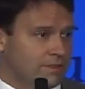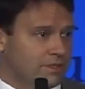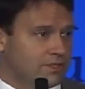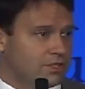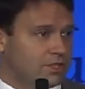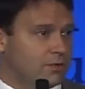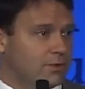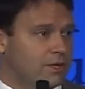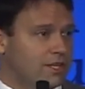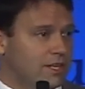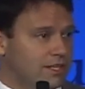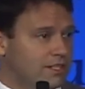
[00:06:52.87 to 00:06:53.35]

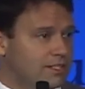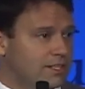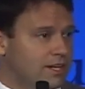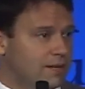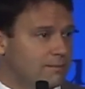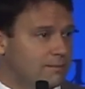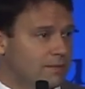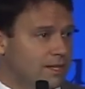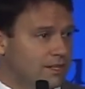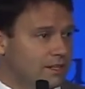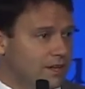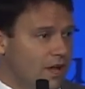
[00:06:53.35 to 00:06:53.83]
So
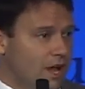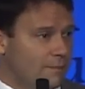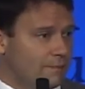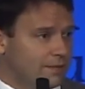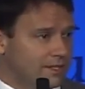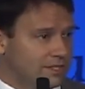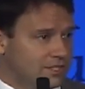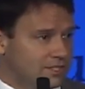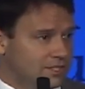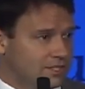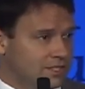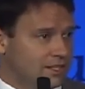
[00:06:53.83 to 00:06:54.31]
anytime they
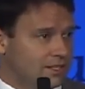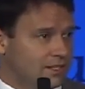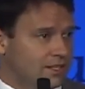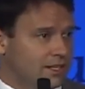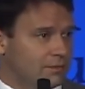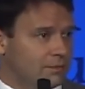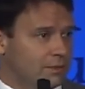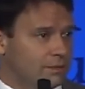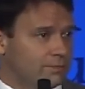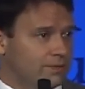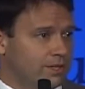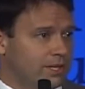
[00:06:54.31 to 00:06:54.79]
come and sit
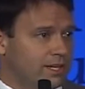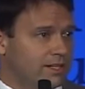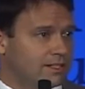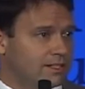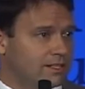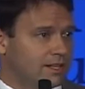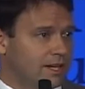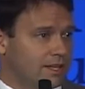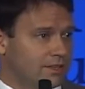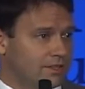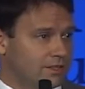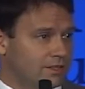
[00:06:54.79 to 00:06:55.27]
and we play
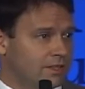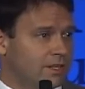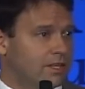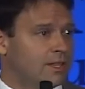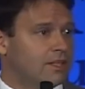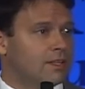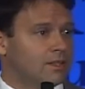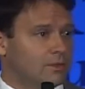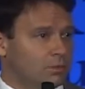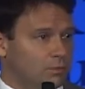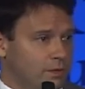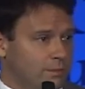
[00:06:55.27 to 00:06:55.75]
together,
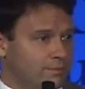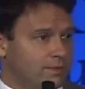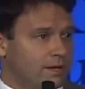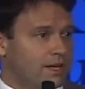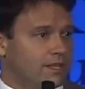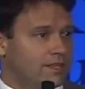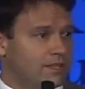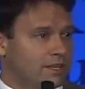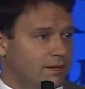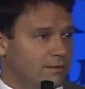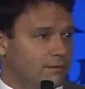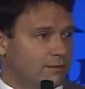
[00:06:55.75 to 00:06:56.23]
we
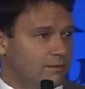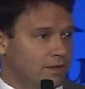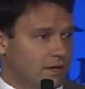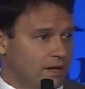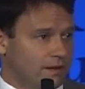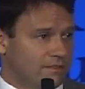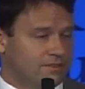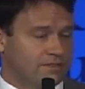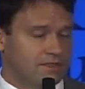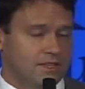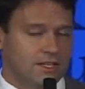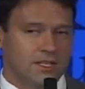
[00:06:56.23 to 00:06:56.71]
pay them
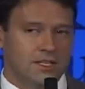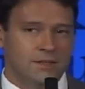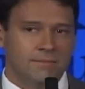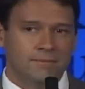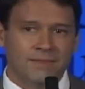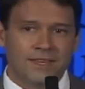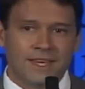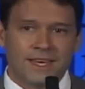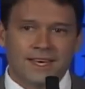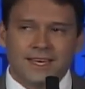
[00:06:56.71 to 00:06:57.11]
a fee.